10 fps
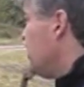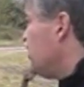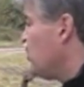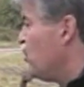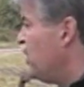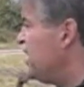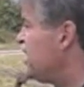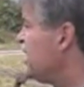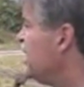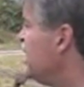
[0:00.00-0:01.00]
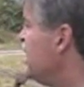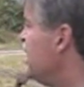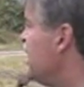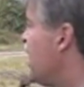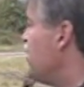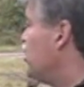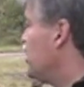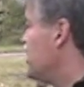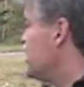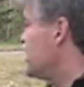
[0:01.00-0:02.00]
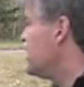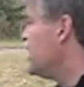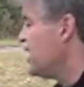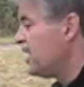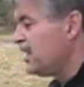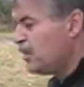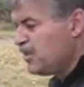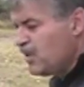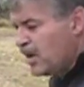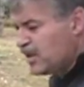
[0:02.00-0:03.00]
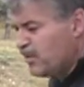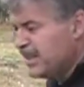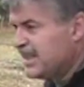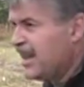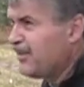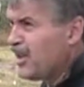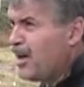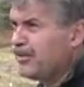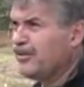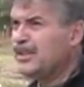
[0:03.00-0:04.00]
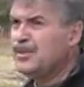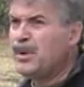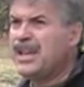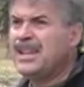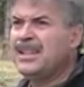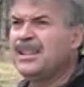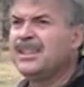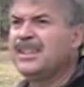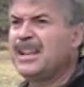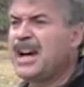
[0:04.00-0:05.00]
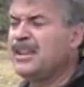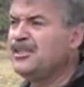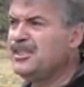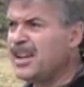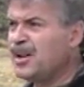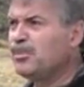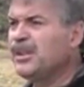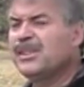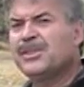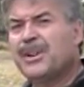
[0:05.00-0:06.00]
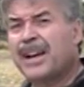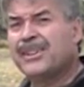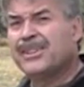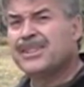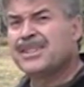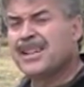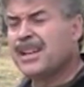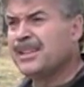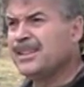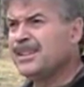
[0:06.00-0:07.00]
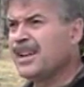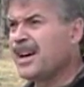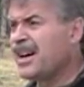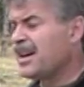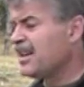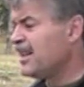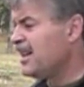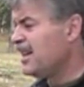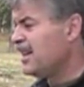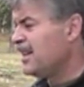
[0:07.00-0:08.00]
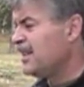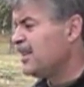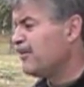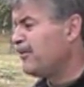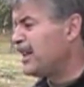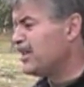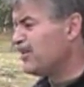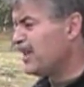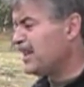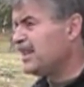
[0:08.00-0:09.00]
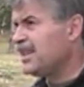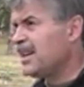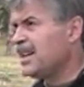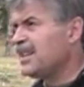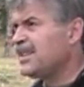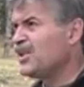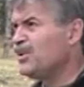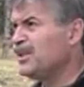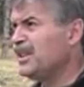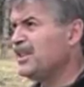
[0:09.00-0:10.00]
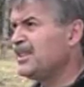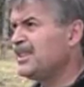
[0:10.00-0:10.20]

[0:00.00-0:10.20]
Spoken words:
So basically I purchased the WR27 off of eBay. It had pretty good records, and the fellow that sold it